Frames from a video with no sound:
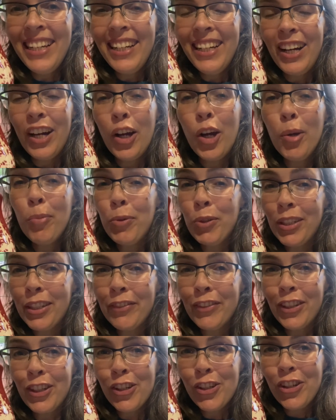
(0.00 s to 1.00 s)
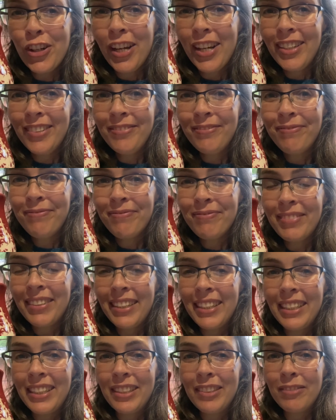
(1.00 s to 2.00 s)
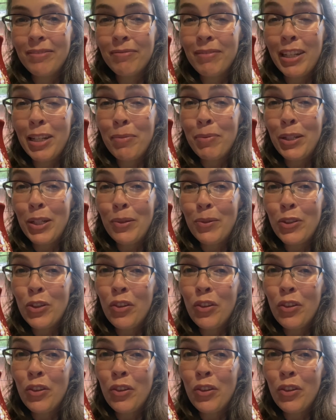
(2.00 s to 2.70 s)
I hope you'll give it a try. Leave me know what you